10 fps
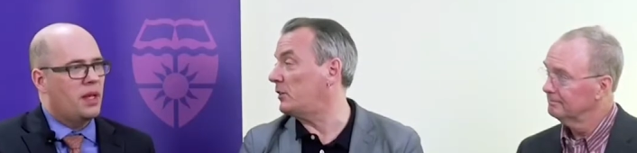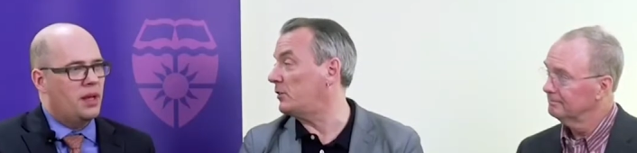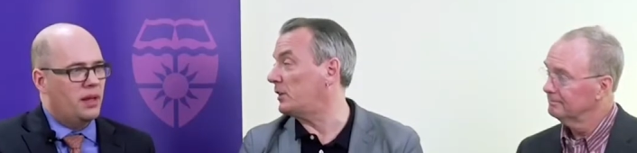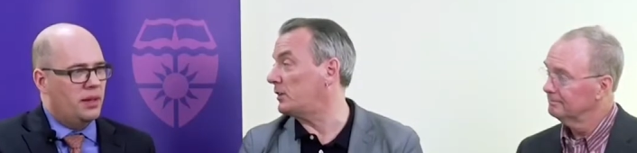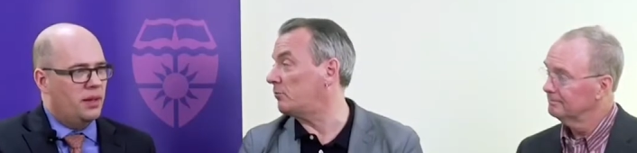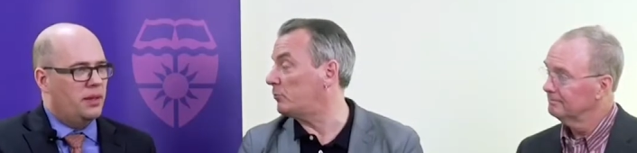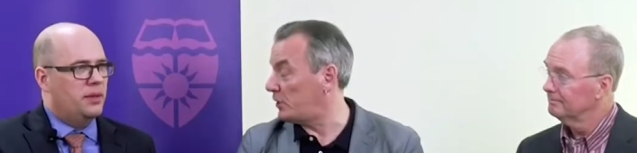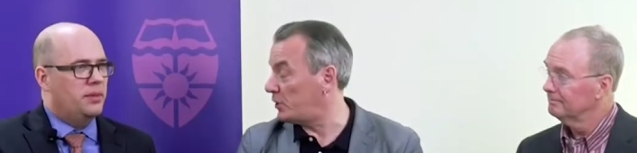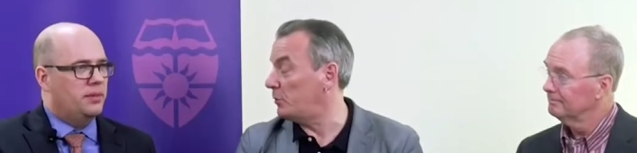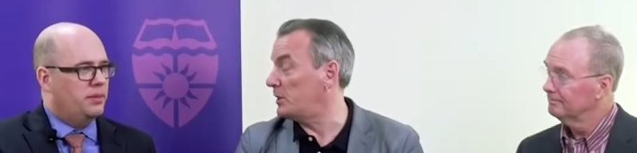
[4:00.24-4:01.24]
Speaker 1: you think
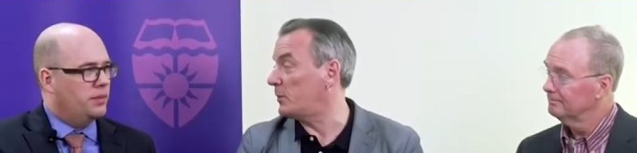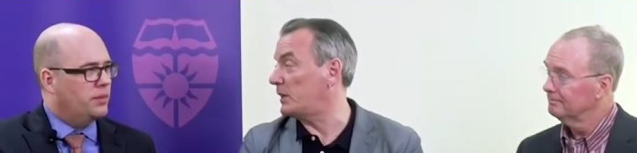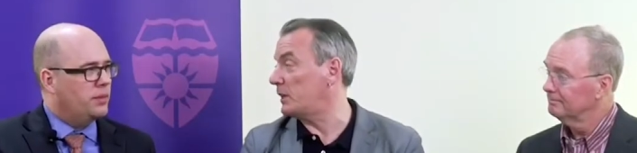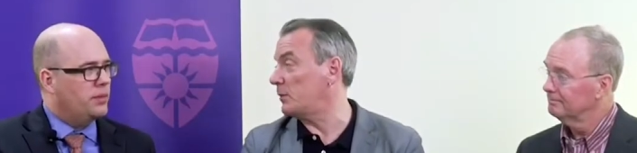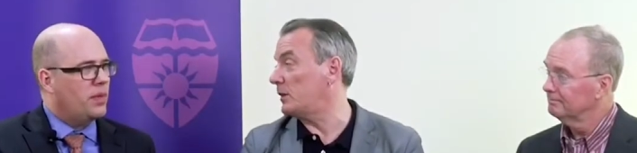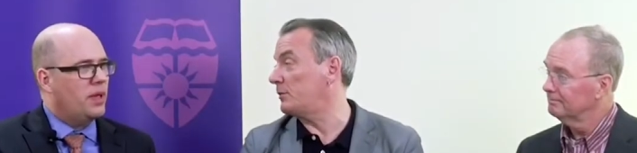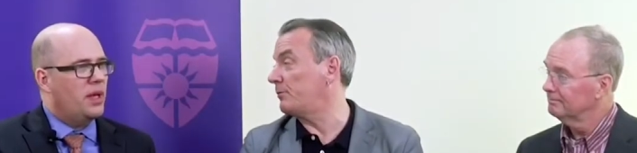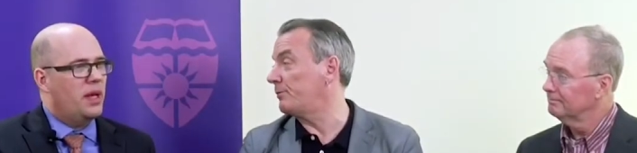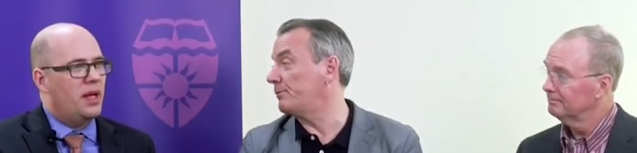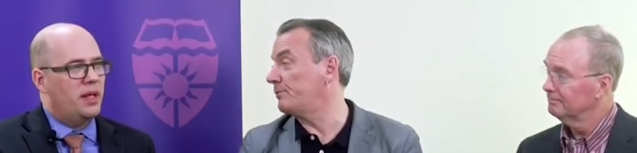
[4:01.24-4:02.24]
we should be speaking about?
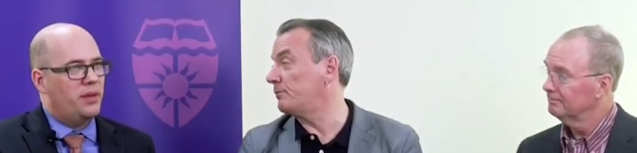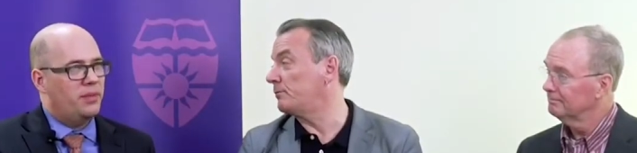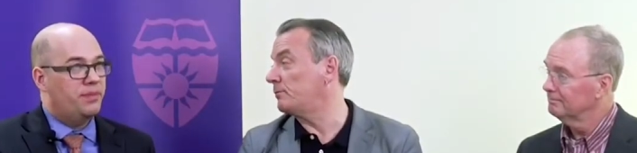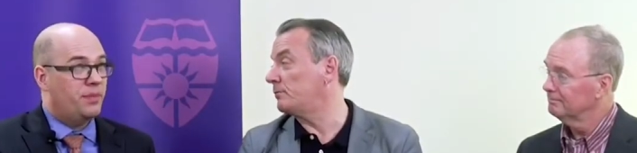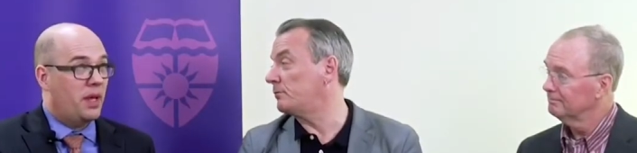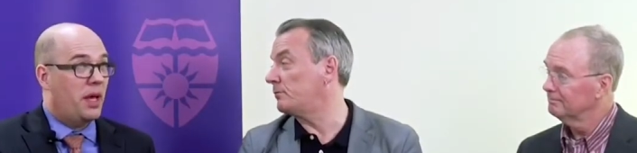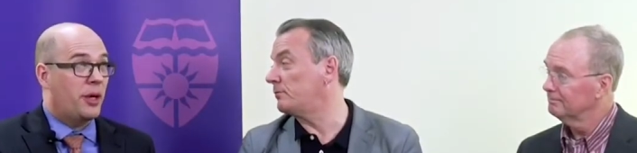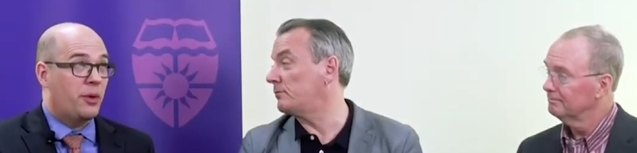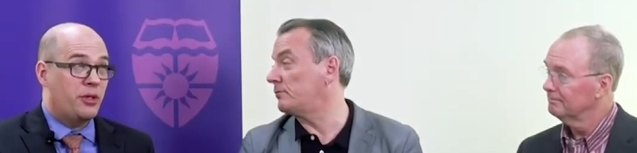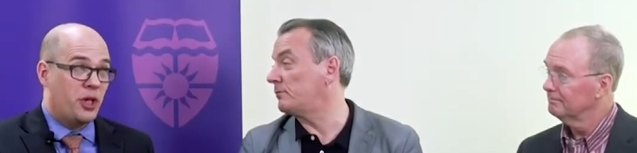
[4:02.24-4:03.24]
Speaker 2: Uh, I
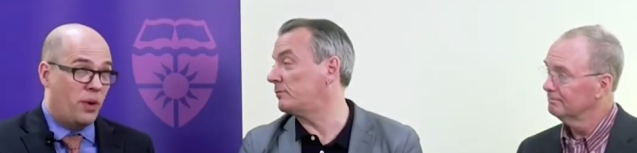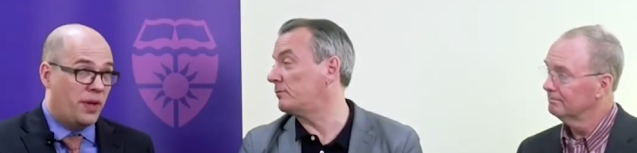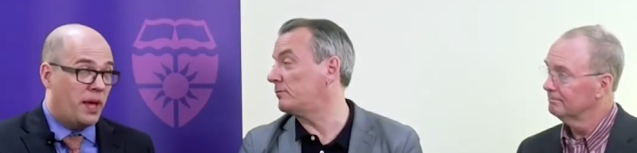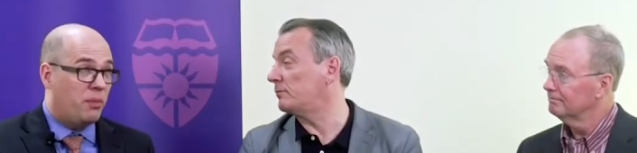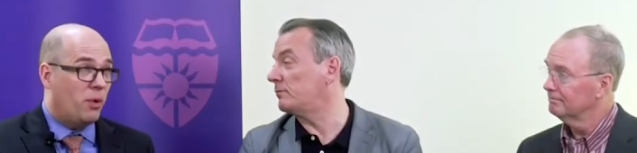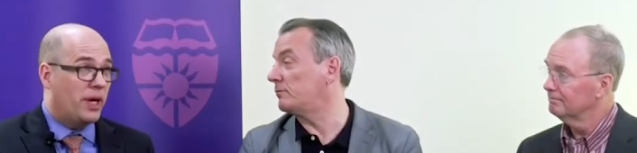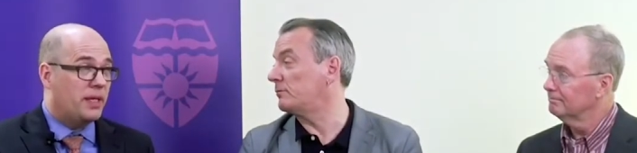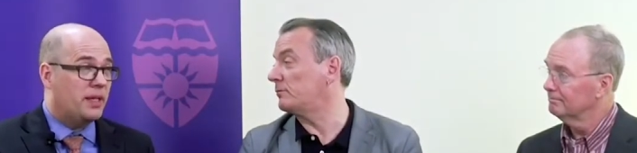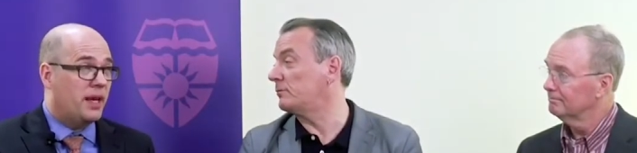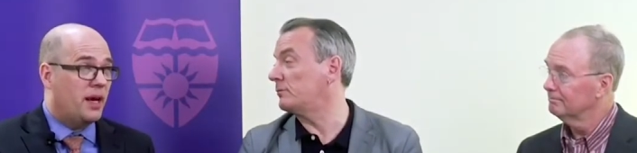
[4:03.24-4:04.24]
agree with Joe on that
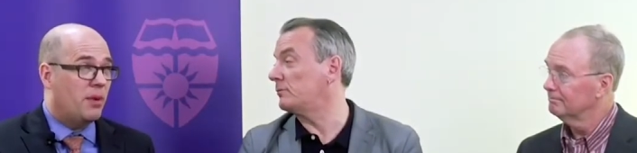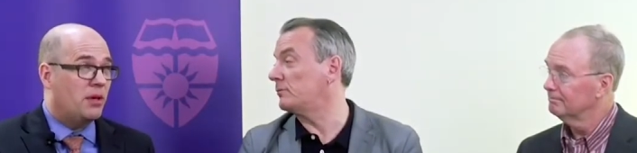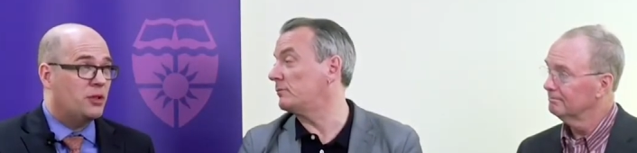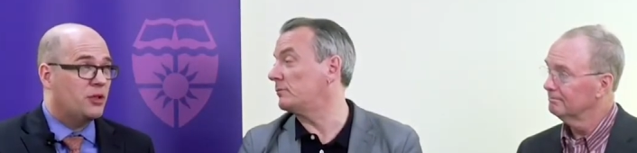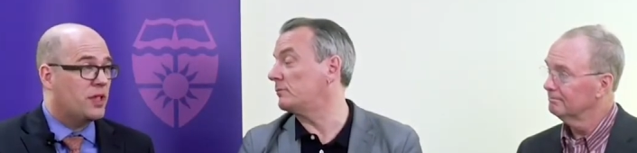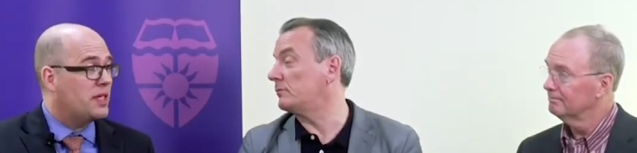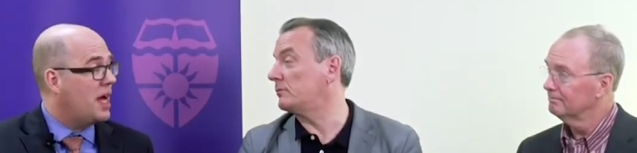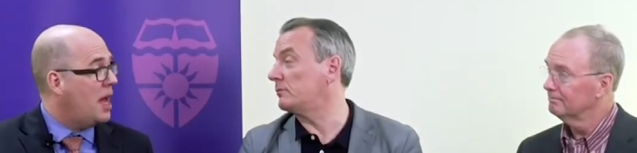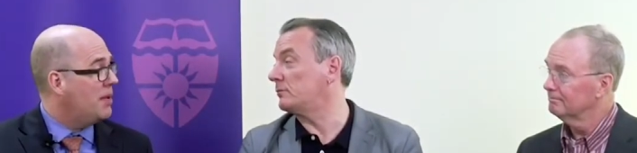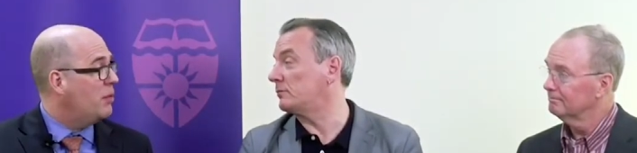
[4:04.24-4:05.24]
point. Um, also, just the
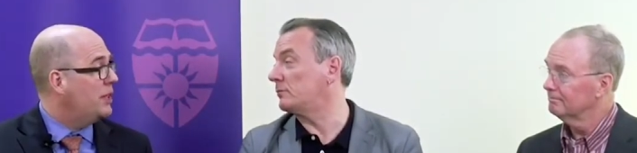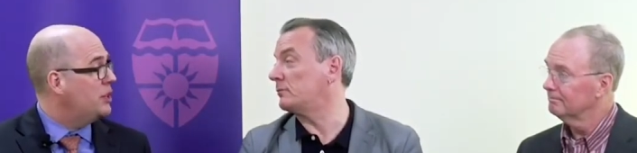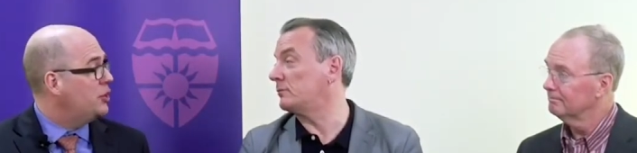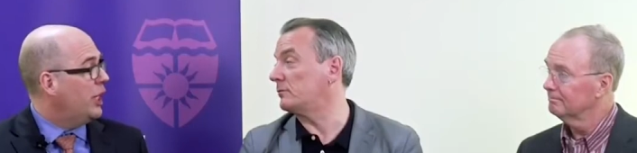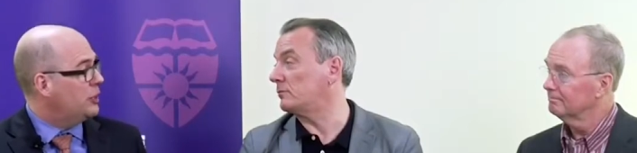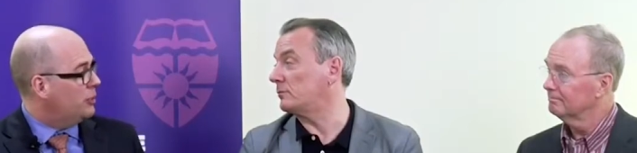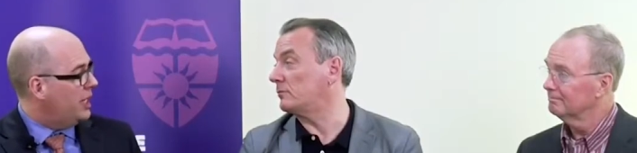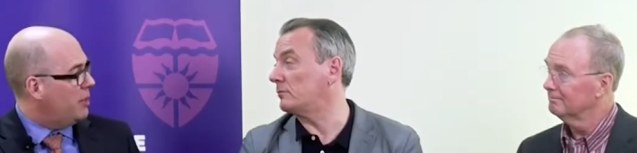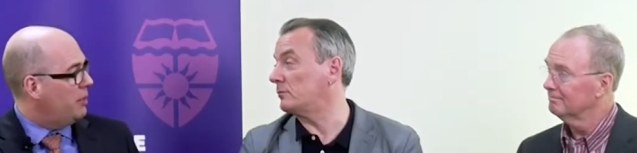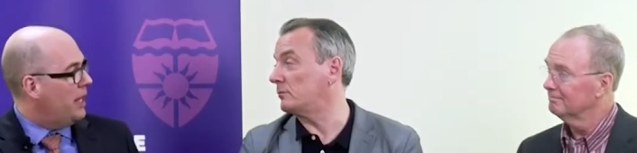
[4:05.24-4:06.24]
timing of when these changes will
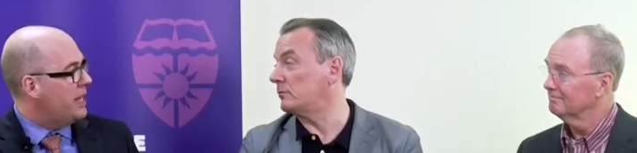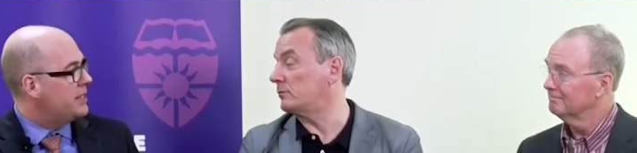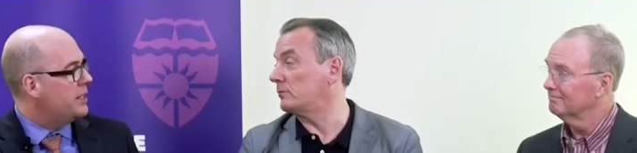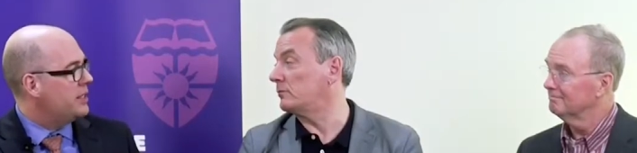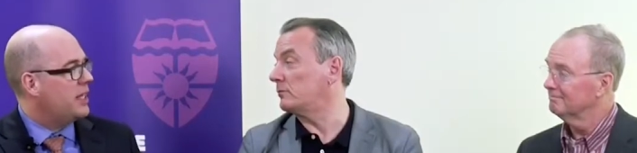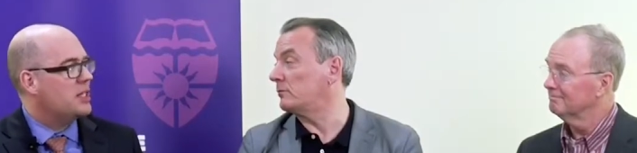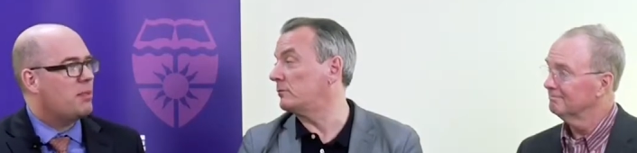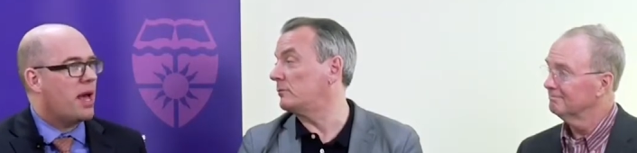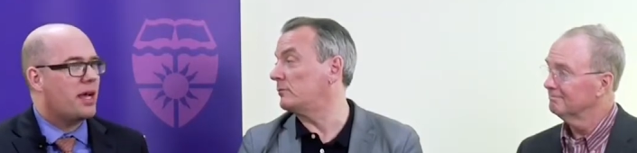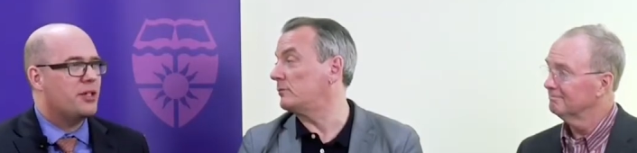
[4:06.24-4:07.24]
take place. This gets
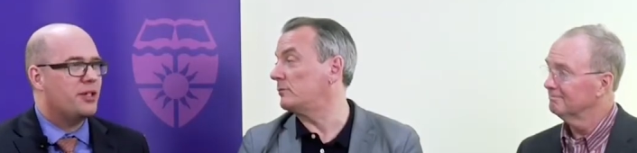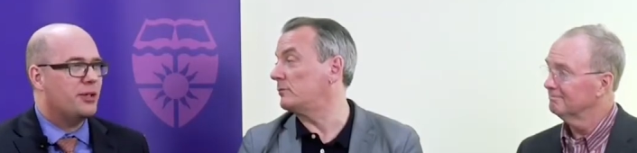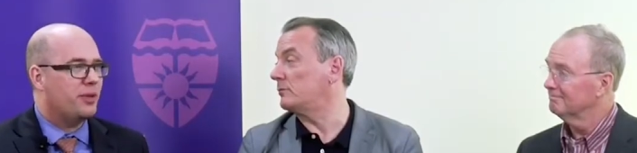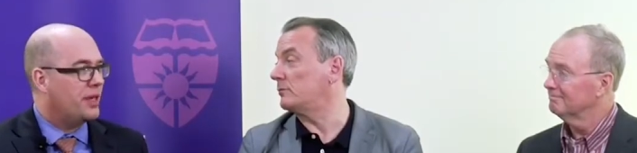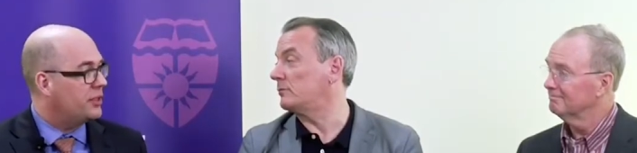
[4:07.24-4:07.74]
back to the